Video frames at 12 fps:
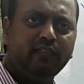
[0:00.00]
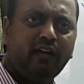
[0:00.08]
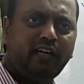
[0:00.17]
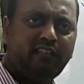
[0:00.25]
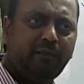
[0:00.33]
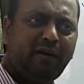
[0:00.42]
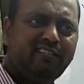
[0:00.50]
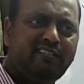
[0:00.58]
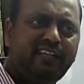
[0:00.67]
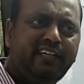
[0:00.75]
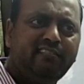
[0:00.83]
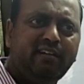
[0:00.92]
Hyderabad
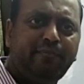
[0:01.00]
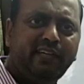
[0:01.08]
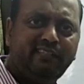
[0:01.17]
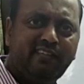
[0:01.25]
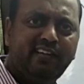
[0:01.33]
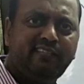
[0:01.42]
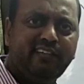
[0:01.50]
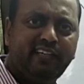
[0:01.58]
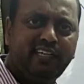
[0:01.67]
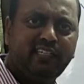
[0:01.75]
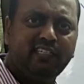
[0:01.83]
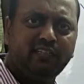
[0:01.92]
state is a princely
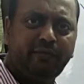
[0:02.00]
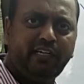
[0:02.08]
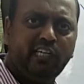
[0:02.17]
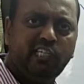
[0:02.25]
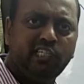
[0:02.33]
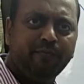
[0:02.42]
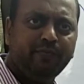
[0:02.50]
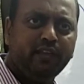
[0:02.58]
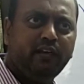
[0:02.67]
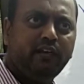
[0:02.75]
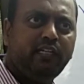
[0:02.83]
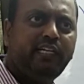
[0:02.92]
state under the British.
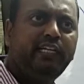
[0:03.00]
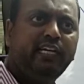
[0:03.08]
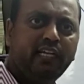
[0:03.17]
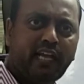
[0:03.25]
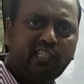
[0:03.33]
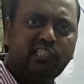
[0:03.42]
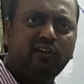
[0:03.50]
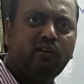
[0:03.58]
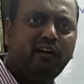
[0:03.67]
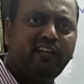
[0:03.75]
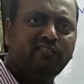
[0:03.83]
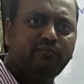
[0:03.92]
Indian National
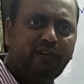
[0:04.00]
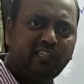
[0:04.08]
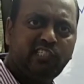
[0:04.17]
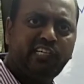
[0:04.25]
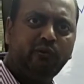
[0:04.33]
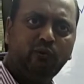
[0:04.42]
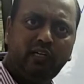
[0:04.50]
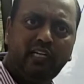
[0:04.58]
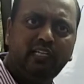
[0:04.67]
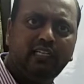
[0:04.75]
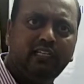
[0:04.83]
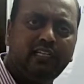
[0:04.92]
Congress functioned
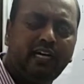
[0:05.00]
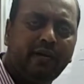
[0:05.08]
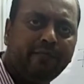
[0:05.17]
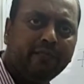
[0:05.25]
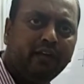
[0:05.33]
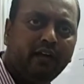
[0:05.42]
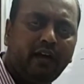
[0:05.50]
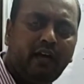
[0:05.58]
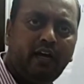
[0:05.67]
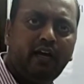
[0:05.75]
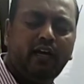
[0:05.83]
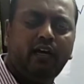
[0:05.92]
only in the
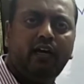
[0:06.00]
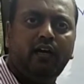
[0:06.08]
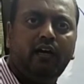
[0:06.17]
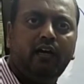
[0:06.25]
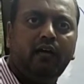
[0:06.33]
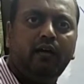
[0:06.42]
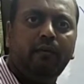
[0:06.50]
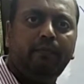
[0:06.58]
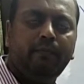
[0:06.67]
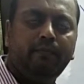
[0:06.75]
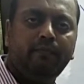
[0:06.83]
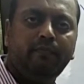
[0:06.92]
uh,
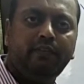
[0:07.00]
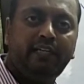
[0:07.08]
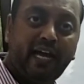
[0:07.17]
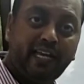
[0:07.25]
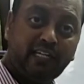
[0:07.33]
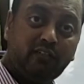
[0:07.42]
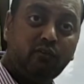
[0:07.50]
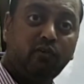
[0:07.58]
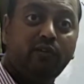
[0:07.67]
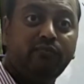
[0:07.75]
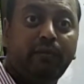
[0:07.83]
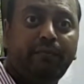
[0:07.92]
direct
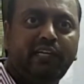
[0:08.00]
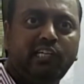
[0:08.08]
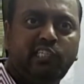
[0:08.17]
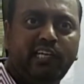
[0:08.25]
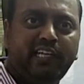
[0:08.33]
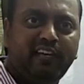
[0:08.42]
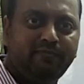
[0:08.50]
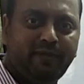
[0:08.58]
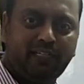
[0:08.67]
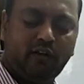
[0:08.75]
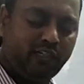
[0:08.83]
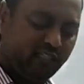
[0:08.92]
rule of the British areas
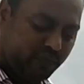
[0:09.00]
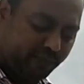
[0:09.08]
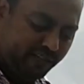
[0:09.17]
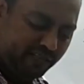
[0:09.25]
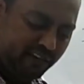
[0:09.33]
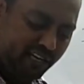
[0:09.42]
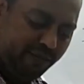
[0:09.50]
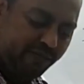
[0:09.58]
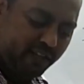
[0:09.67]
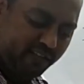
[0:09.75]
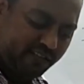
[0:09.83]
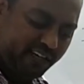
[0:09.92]
but not in the princely
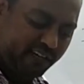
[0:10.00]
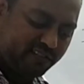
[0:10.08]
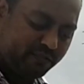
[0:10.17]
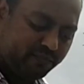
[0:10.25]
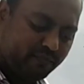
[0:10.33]
states.